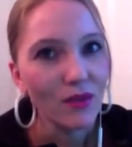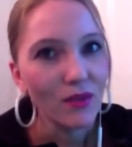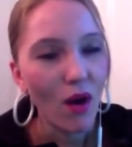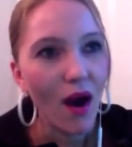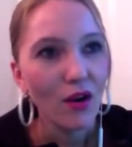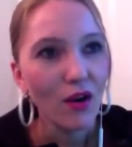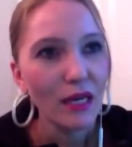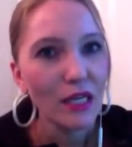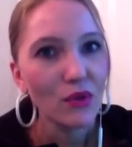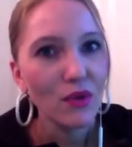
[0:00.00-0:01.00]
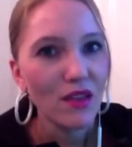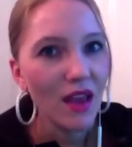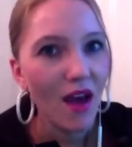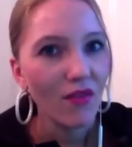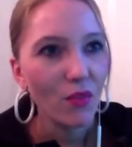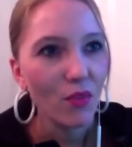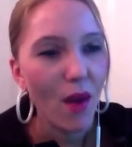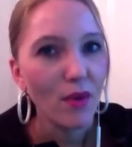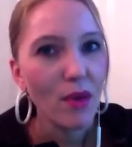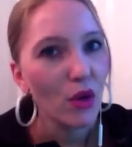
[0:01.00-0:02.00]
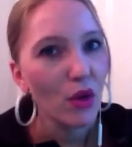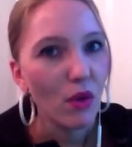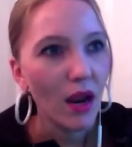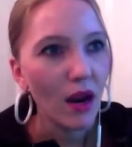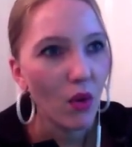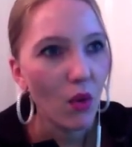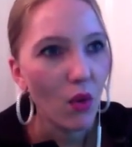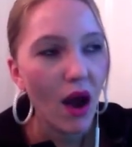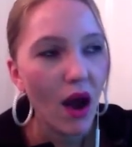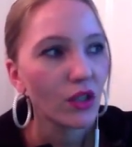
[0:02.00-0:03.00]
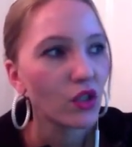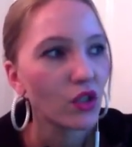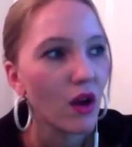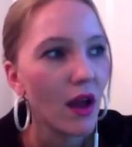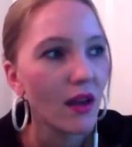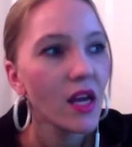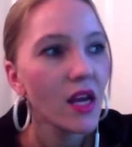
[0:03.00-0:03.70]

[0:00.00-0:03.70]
or how to make sure that they have the proper medical care, or how to try